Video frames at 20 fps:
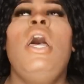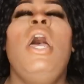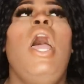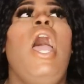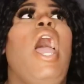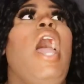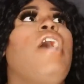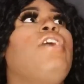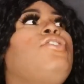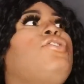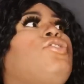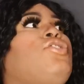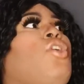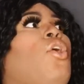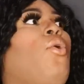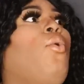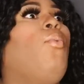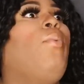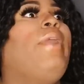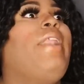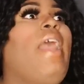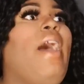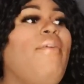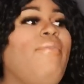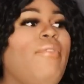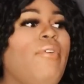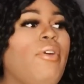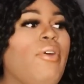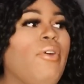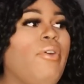And so
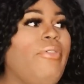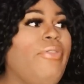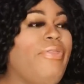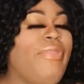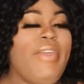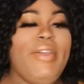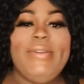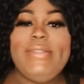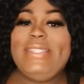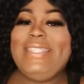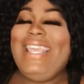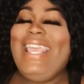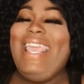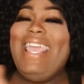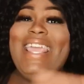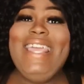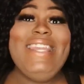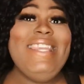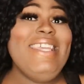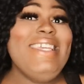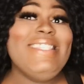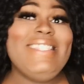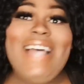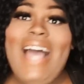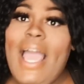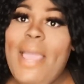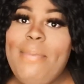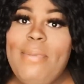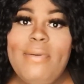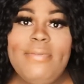whenever there's any type
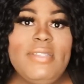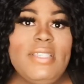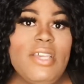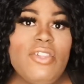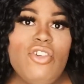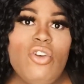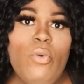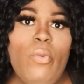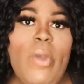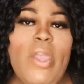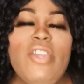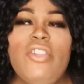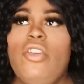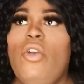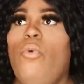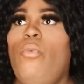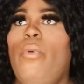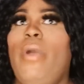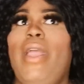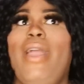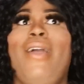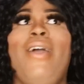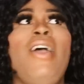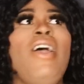of situation where